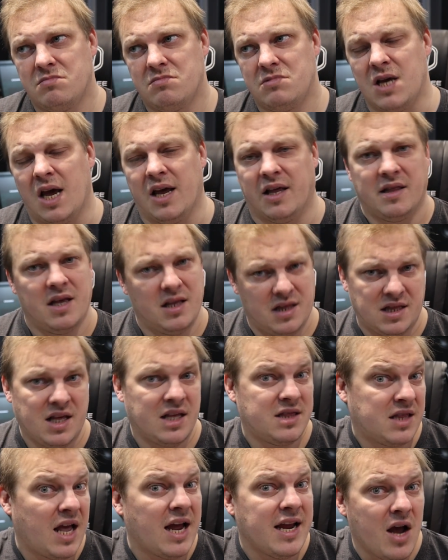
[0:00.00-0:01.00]
yeah,
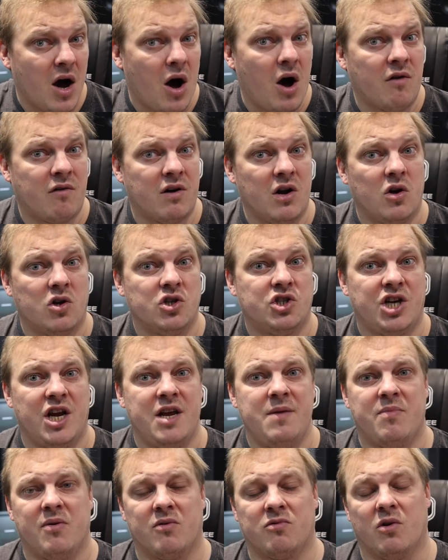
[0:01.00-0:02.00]
that they are a lot
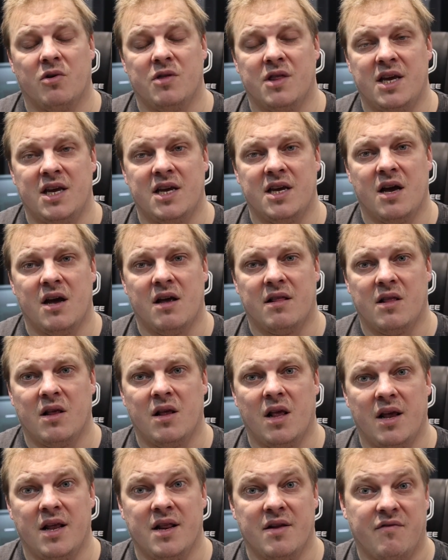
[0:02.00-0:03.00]
cheaper on the
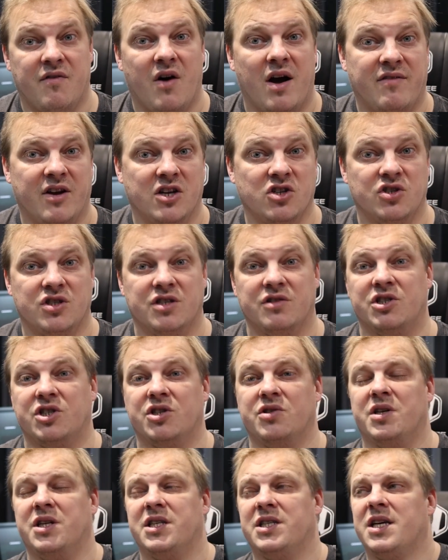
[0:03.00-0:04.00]
in the 500 series
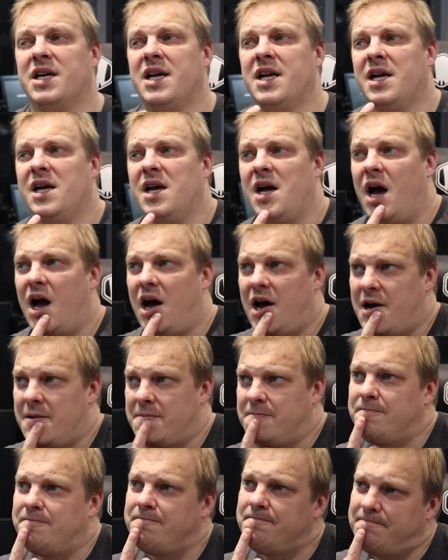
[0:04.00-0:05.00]
units.
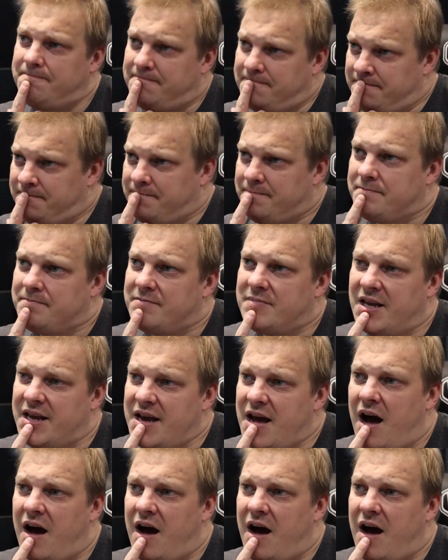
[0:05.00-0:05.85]
The